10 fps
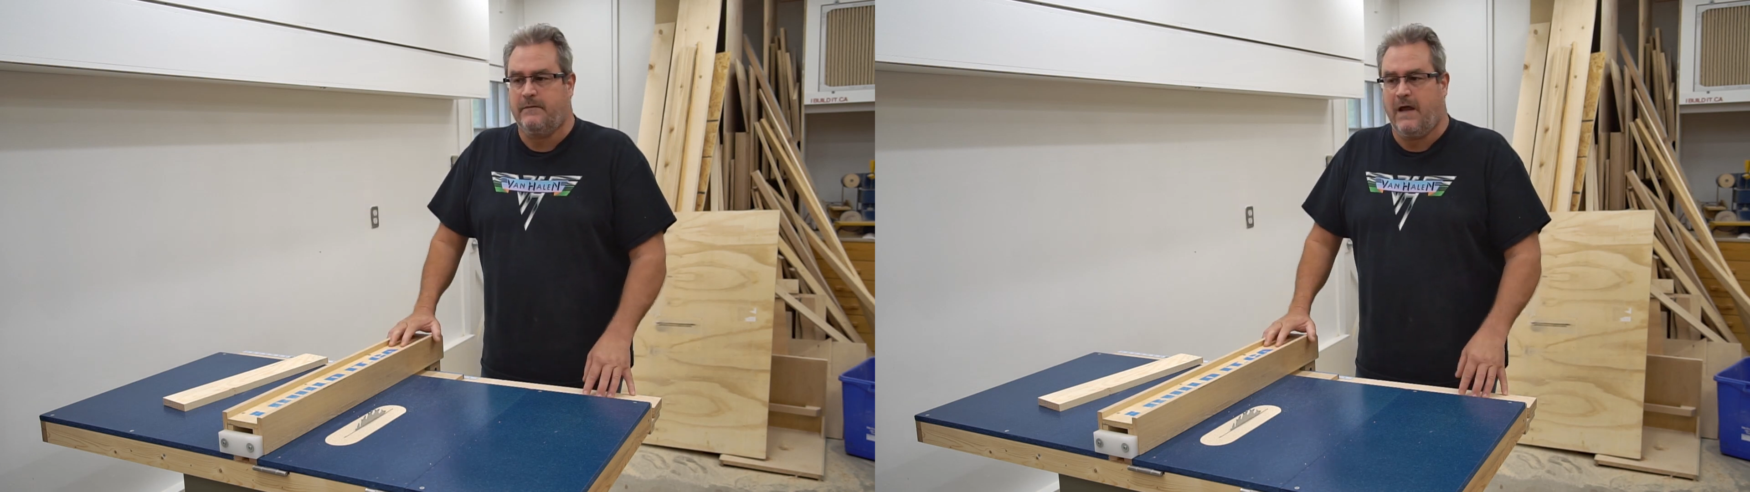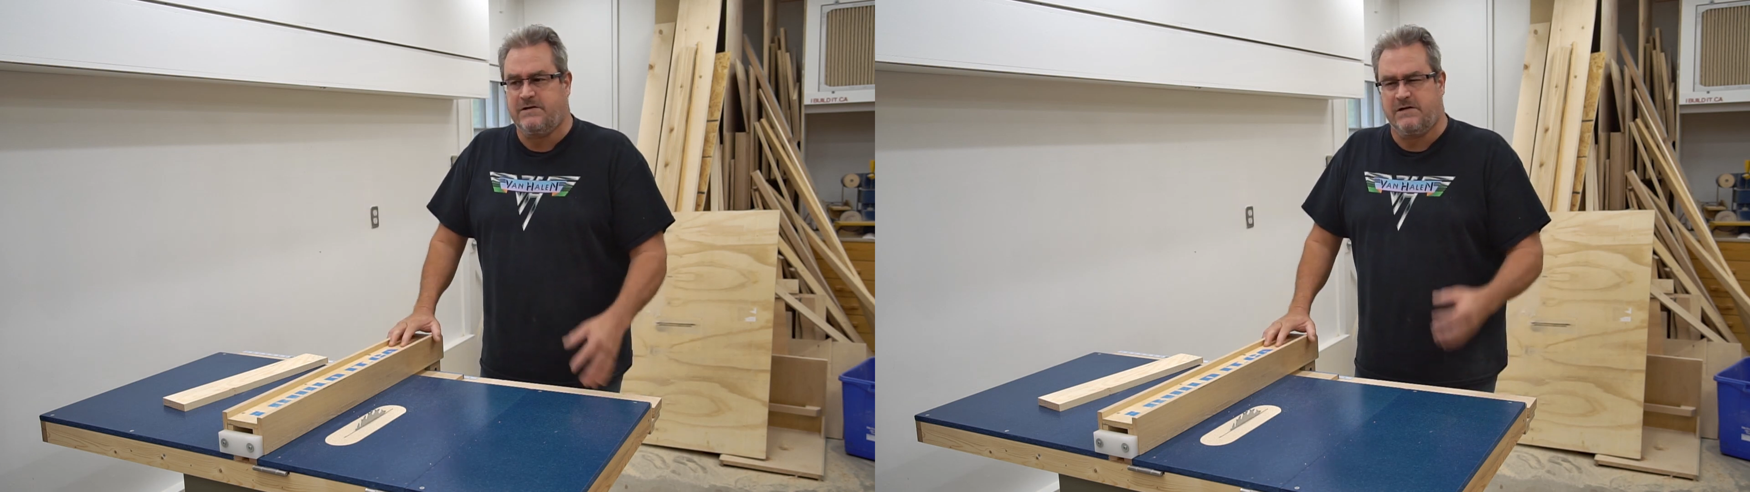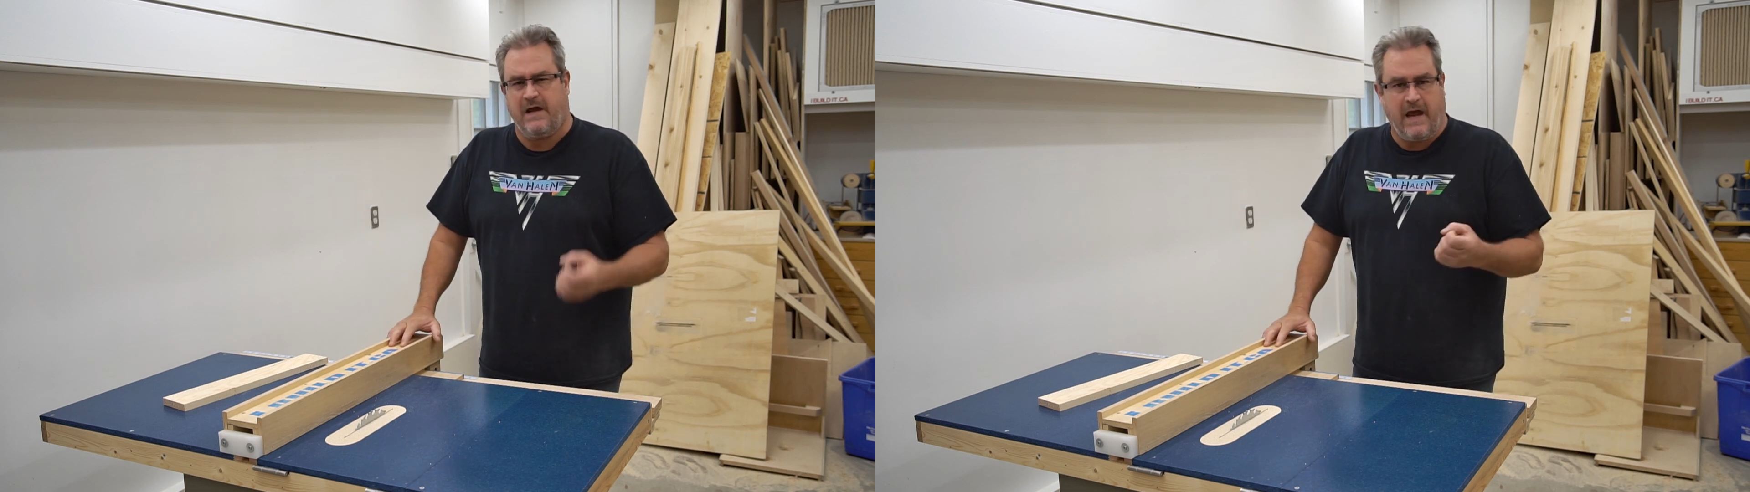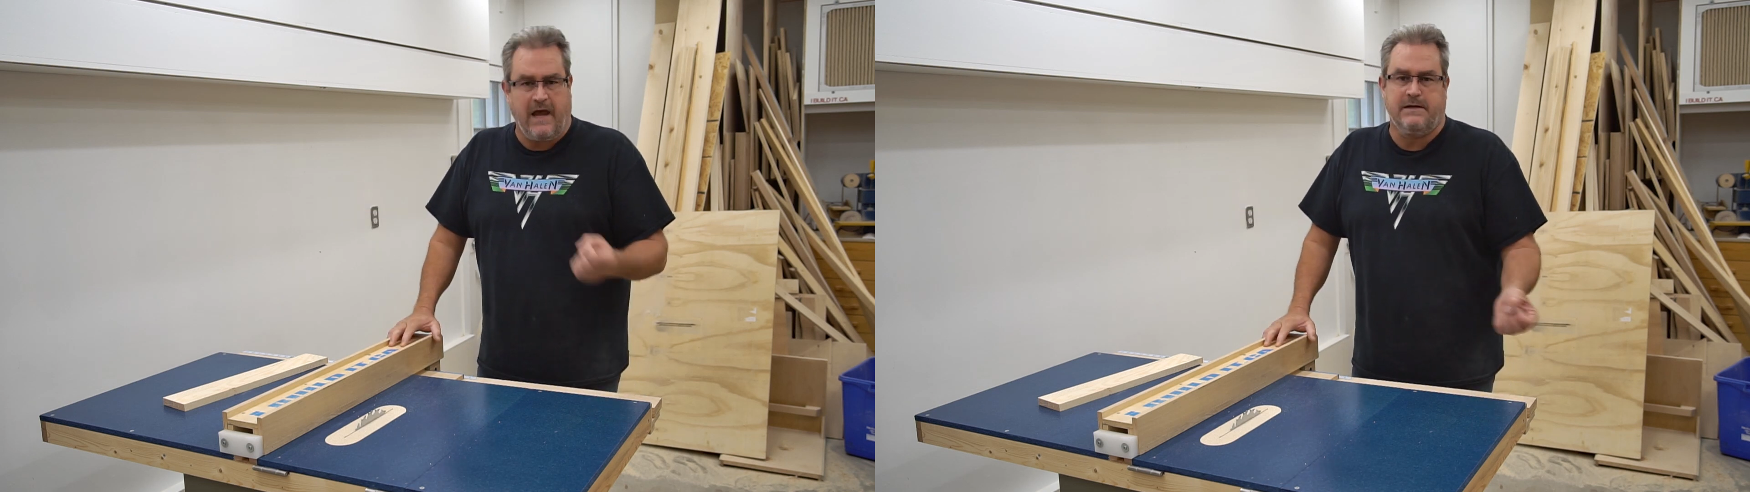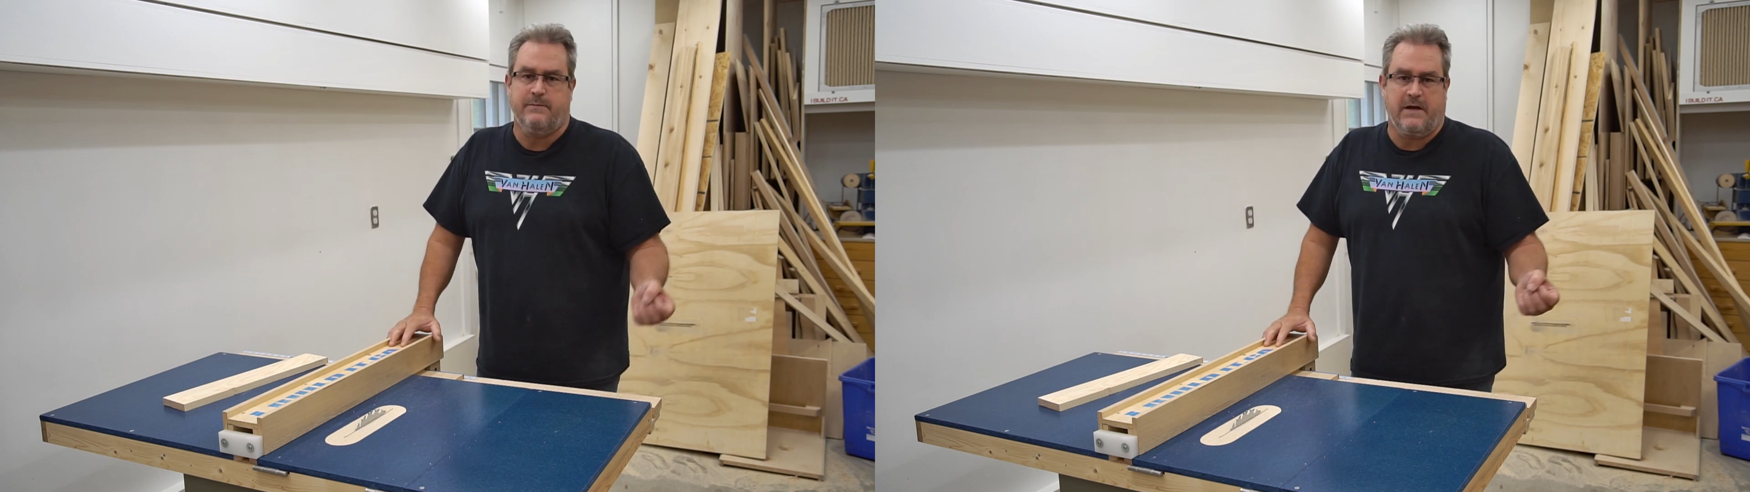Actually, I
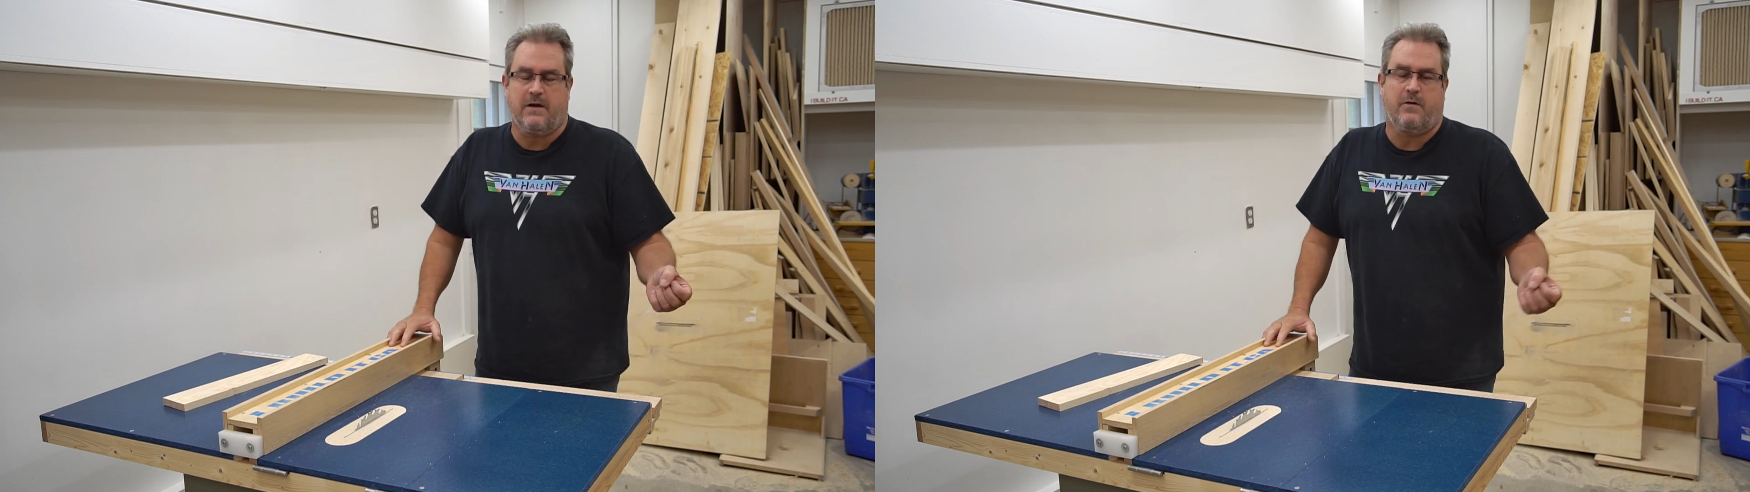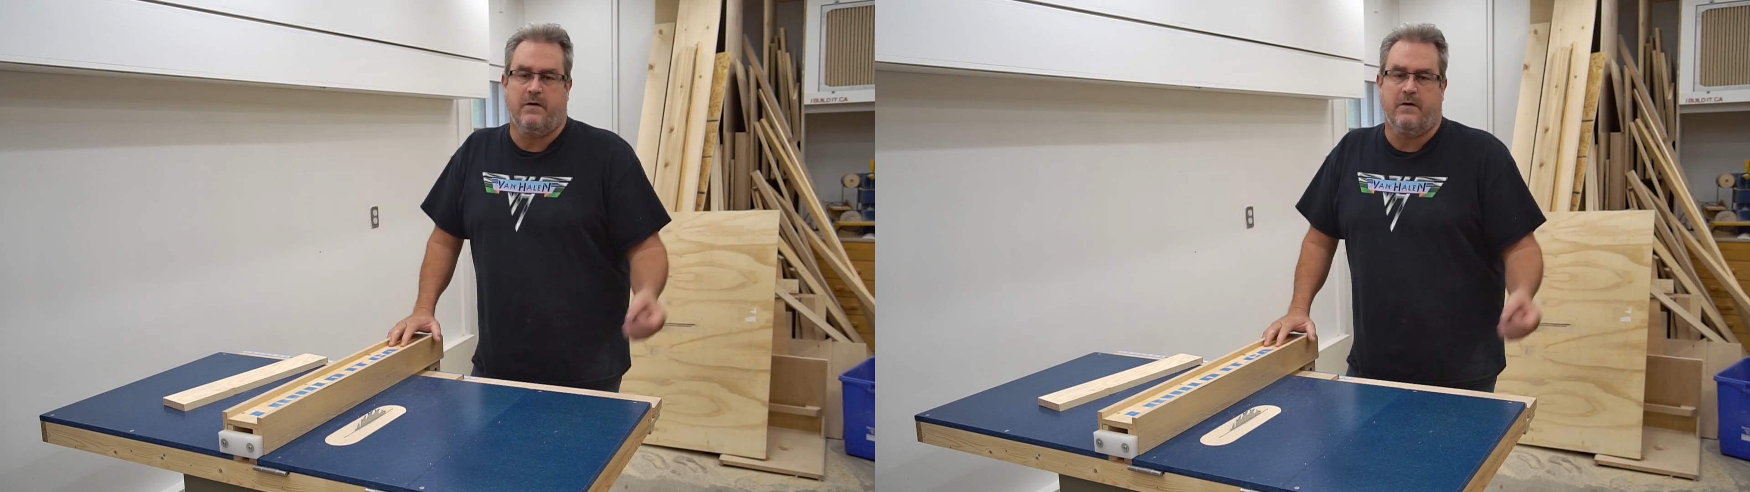had to make a